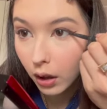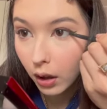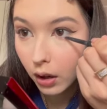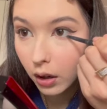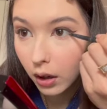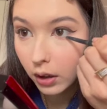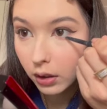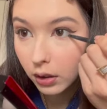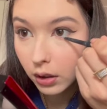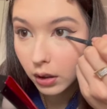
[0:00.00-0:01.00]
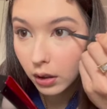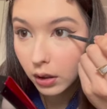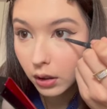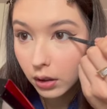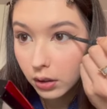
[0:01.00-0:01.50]
Like
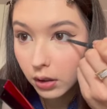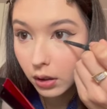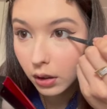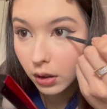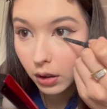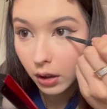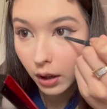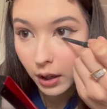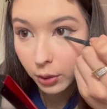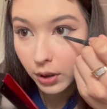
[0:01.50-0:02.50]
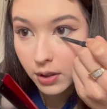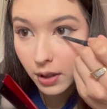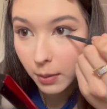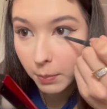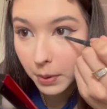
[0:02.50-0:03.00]
this. I know that
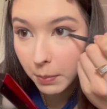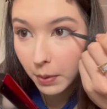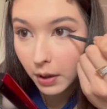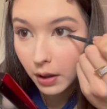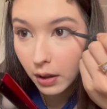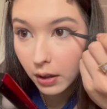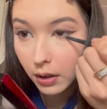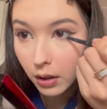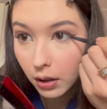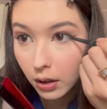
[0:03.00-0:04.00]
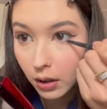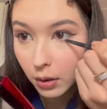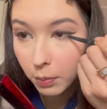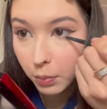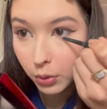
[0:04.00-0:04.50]
some people
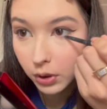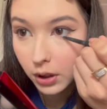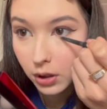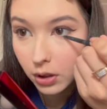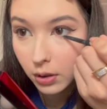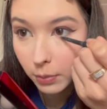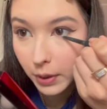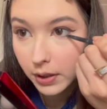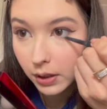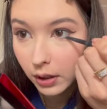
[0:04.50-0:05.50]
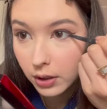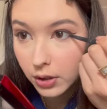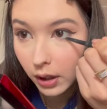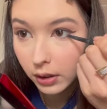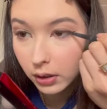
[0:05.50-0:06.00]
put it basically
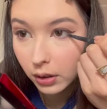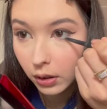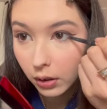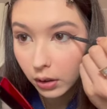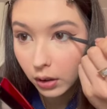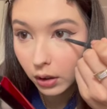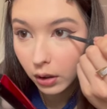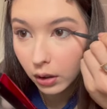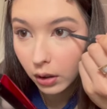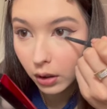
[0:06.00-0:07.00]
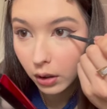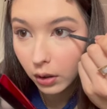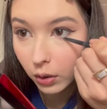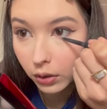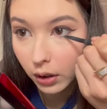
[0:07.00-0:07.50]
just
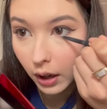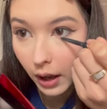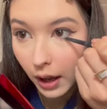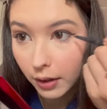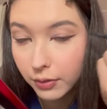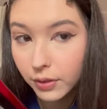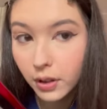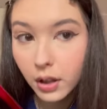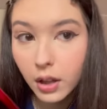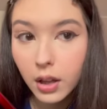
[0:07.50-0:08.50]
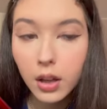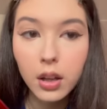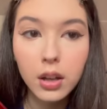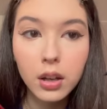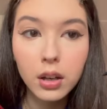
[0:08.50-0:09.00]
on the half,
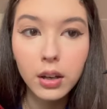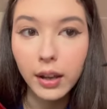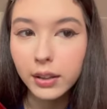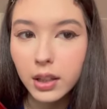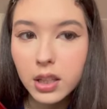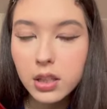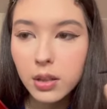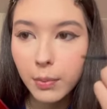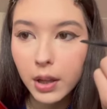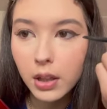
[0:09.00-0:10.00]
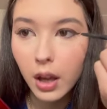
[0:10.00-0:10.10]
like this, but